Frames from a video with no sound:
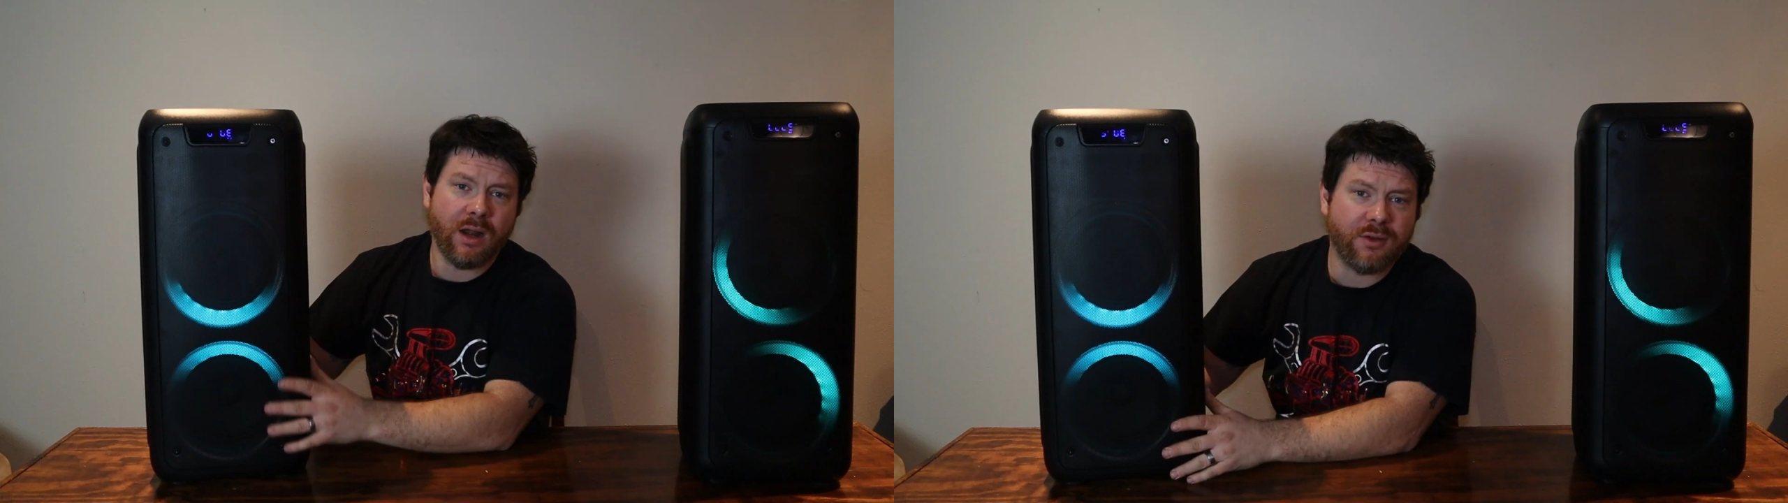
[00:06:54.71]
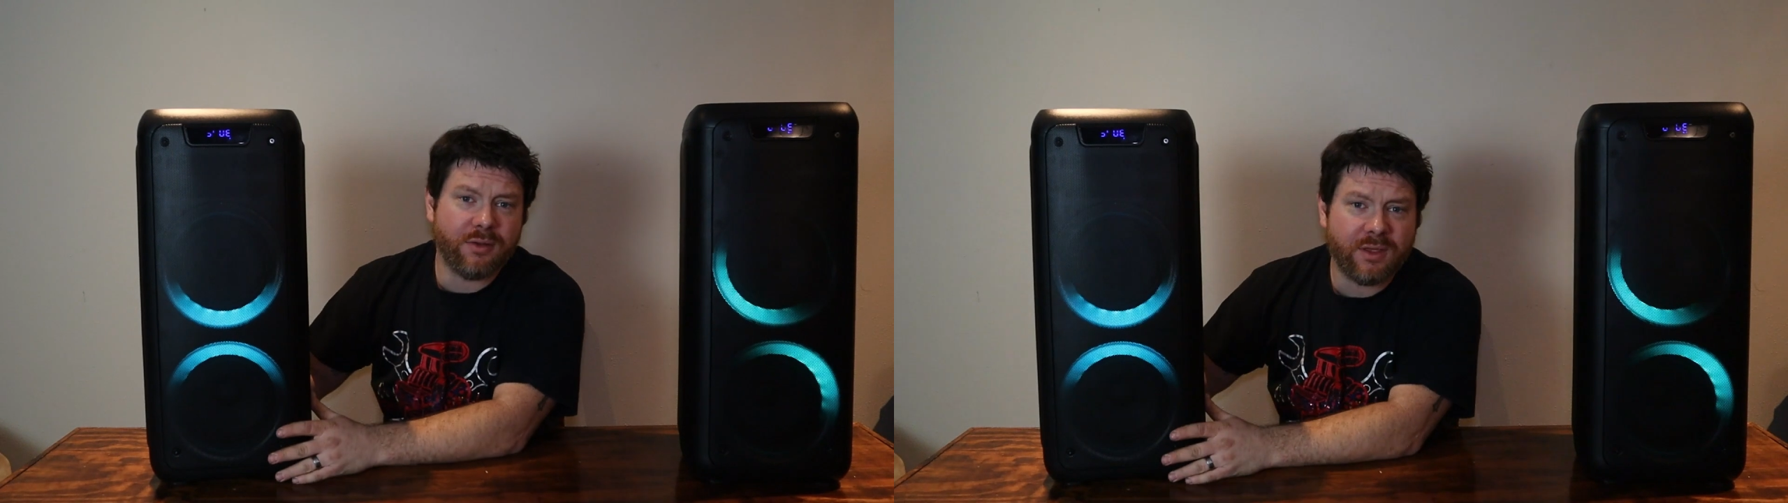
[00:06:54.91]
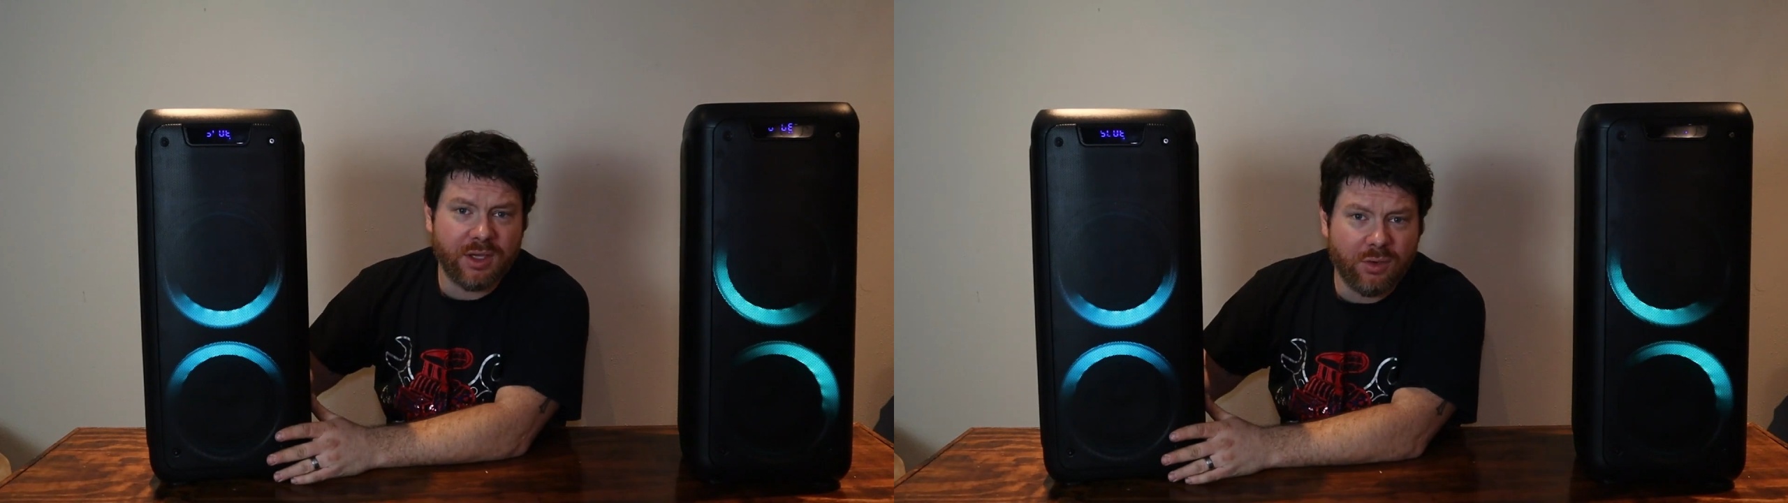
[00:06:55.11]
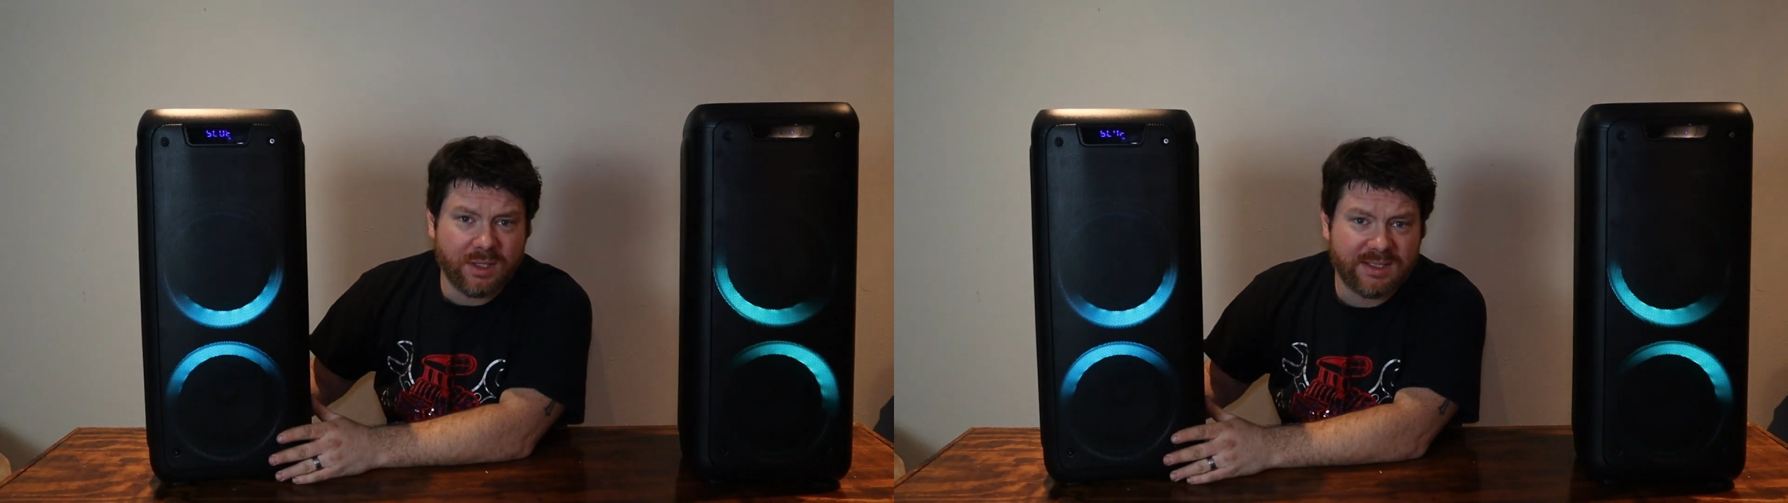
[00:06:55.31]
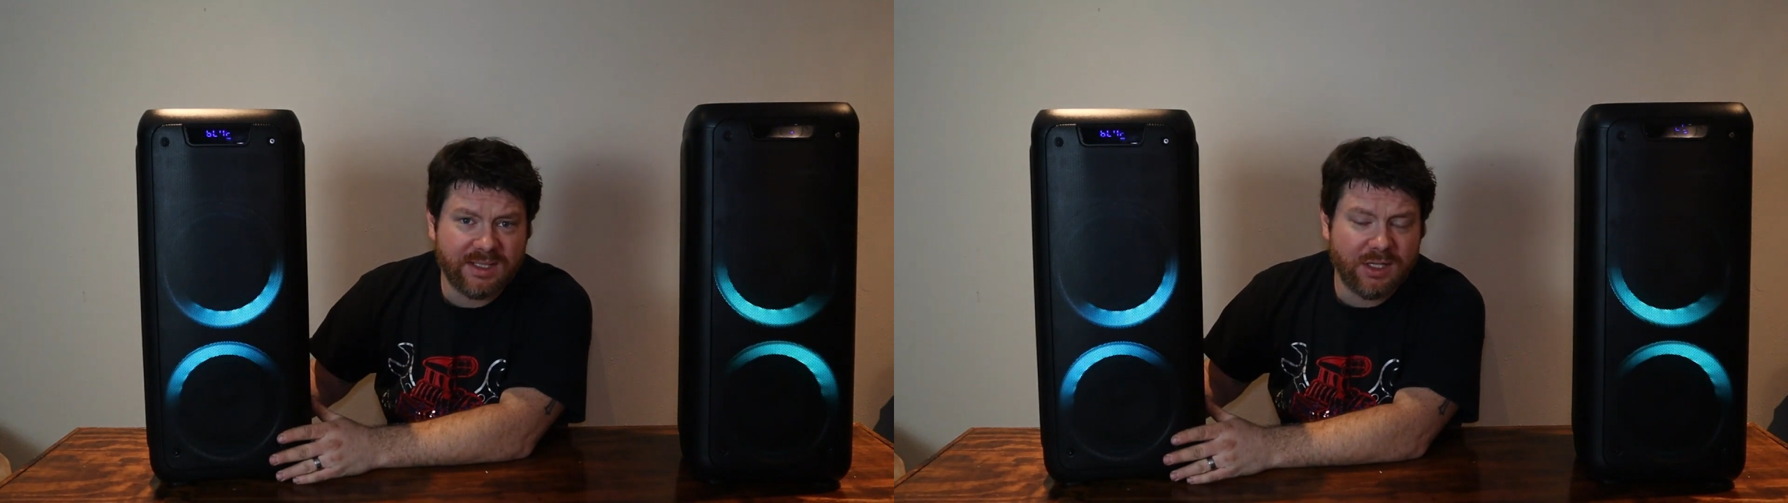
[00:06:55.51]
Another thing you
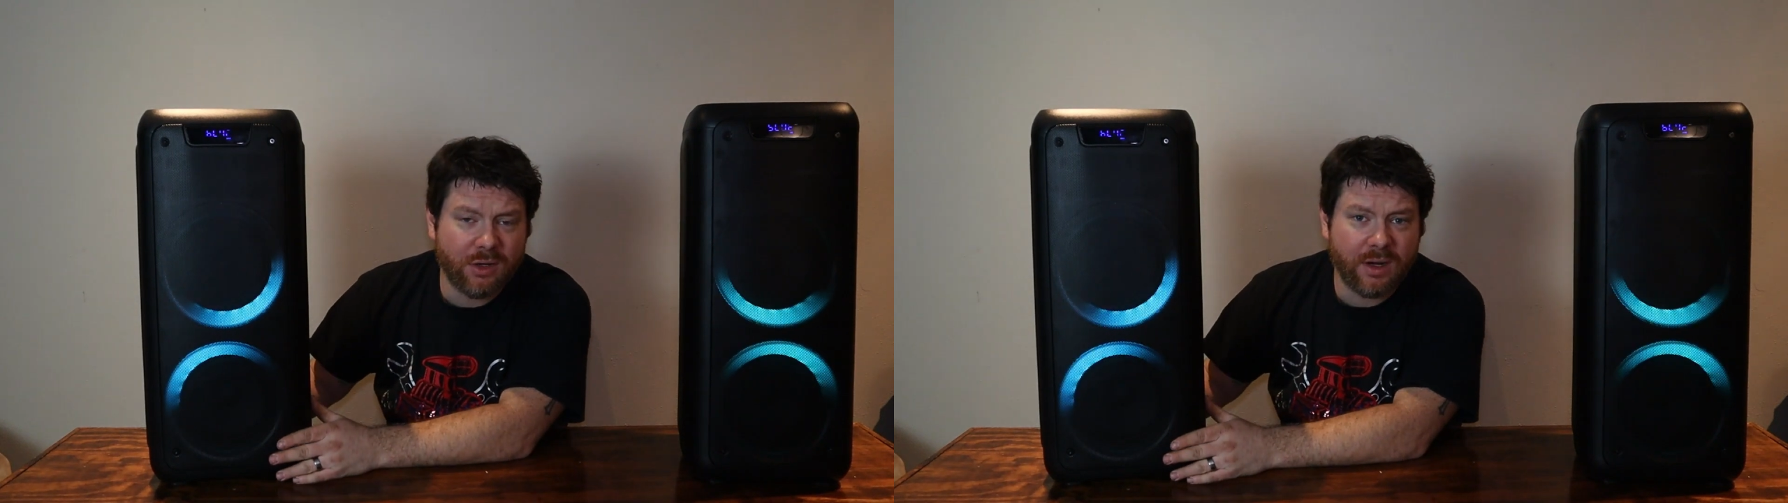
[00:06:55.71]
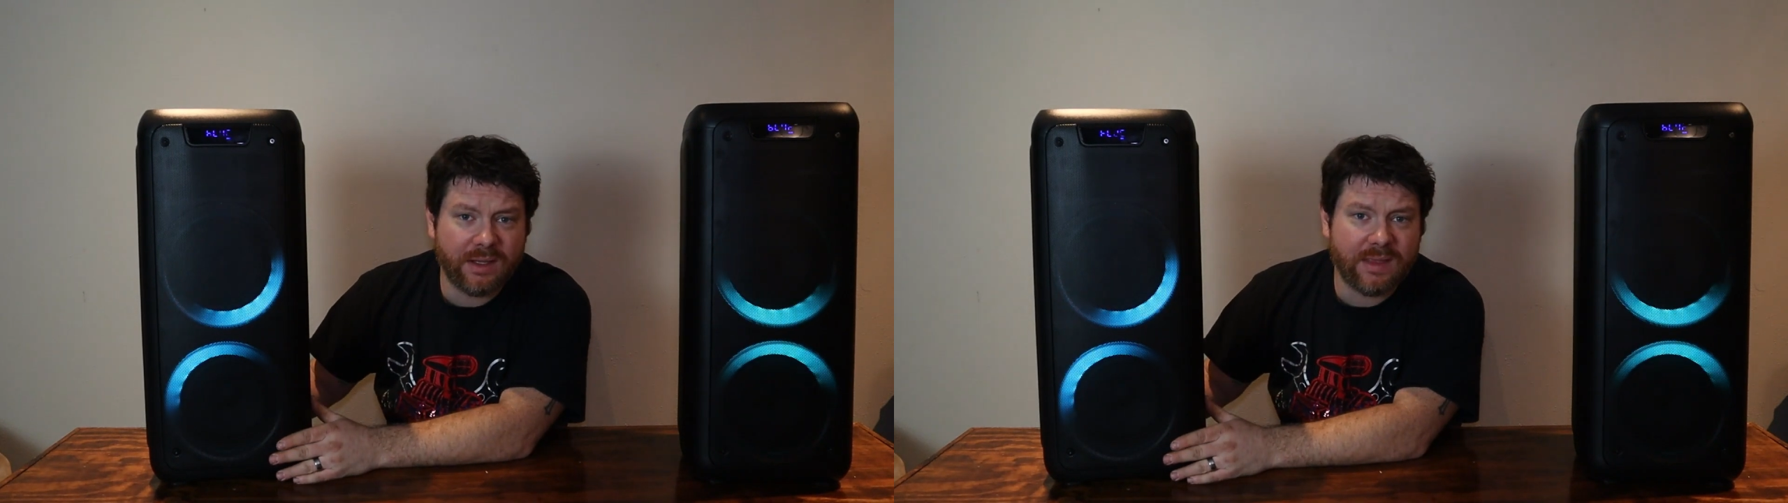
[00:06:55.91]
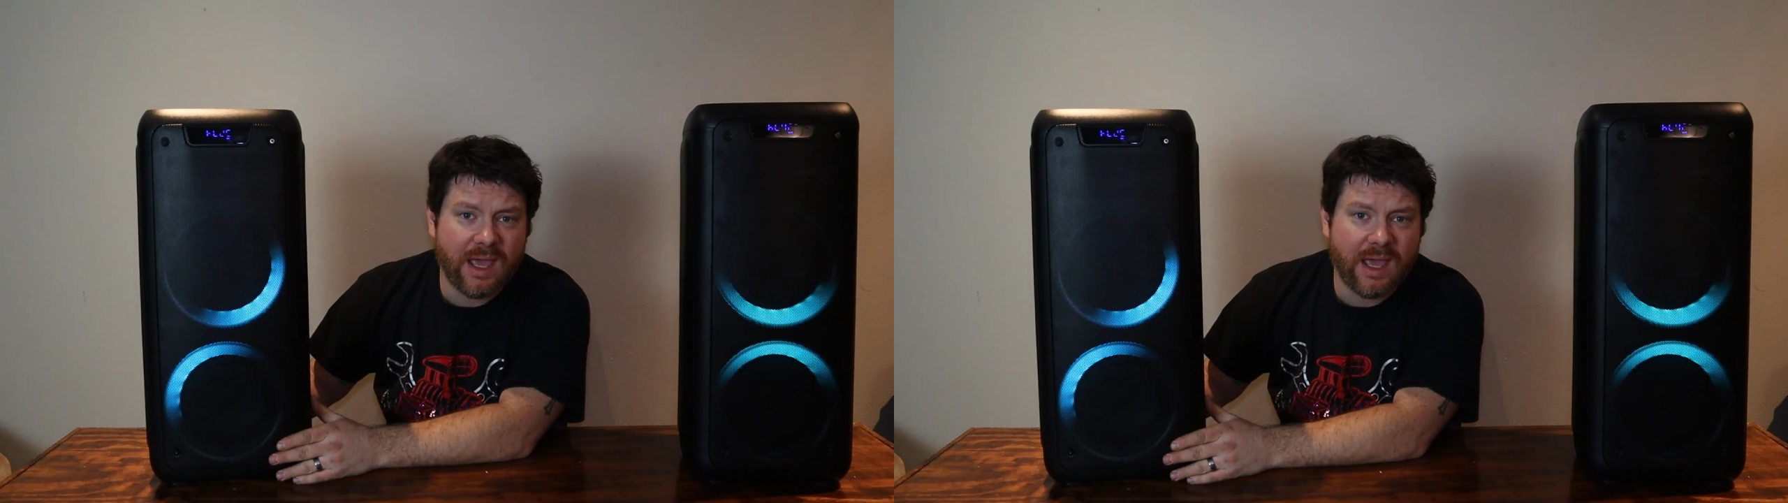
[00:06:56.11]
could see during